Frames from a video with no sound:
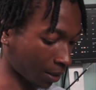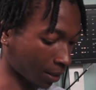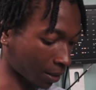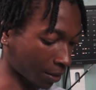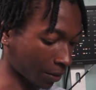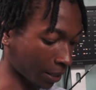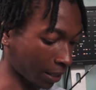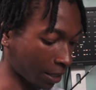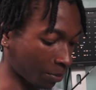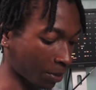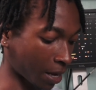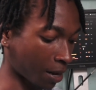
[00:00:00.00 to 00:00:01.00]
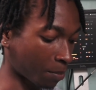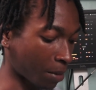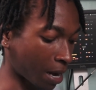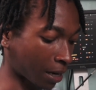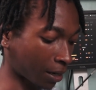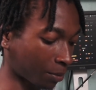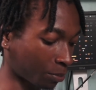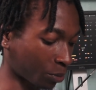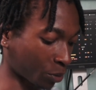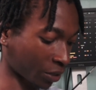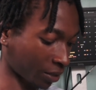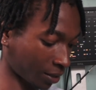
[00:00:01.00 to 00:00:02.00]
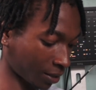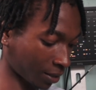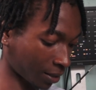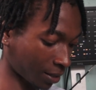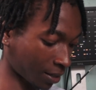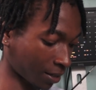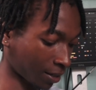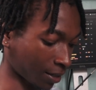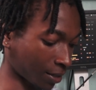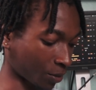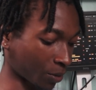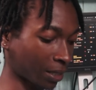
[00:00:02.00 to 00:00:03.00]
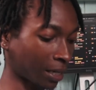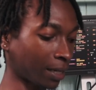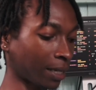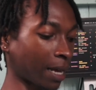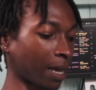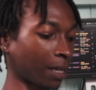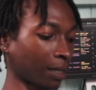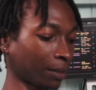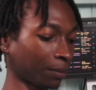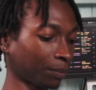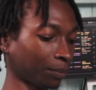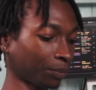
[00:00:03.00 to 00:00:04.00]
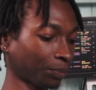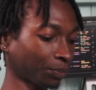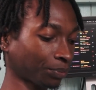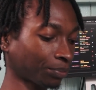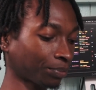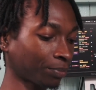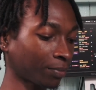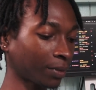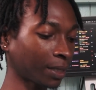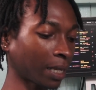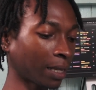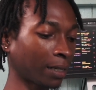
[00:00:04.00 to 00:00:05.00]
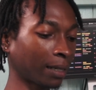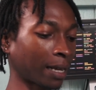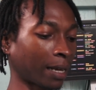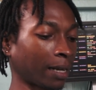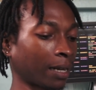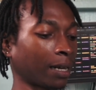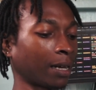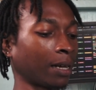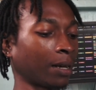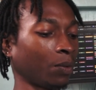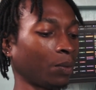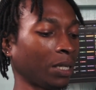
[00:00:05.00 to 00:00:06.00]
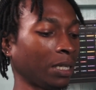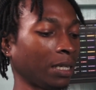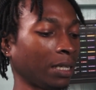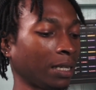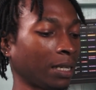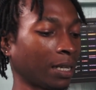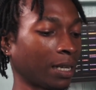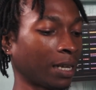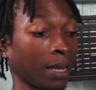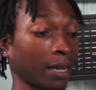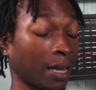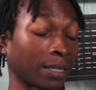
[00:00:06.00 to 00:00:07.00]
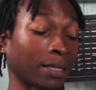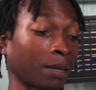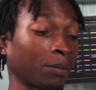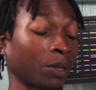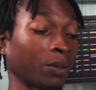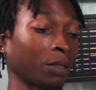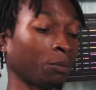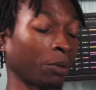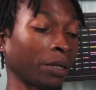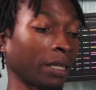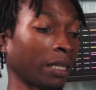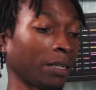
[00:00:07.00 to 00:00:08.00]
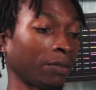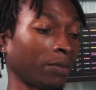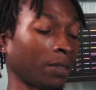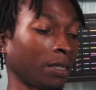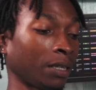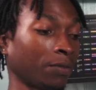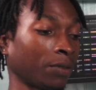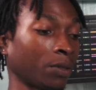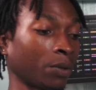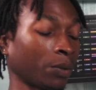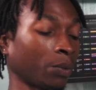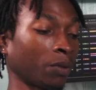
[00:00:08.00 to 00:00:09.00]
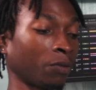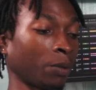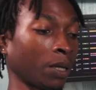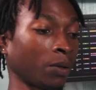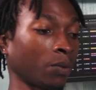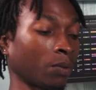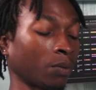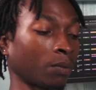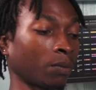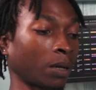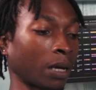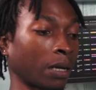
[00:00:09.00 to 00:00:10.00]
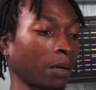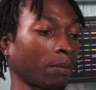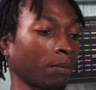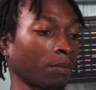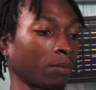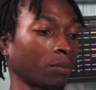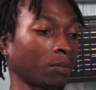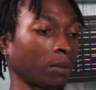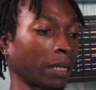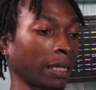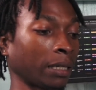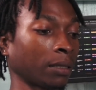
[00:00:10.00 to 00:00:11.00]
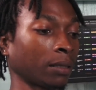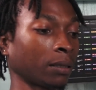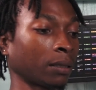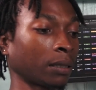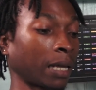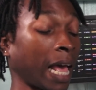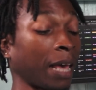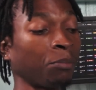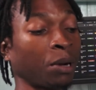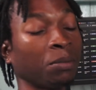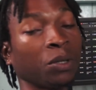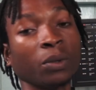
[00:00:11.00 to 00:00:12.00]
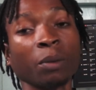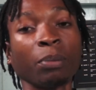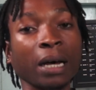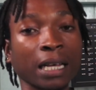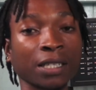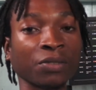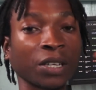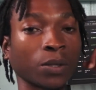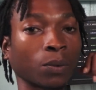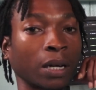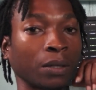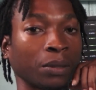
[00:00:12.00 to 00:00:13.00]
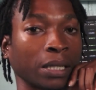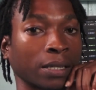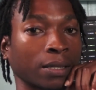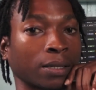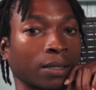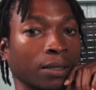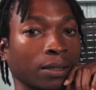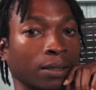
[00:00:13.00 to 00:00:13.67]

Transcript: not really keep y'all back, but you know, tell y'all that we got stopped out at break even though it would have been like, I probably would have passed phase 1 with this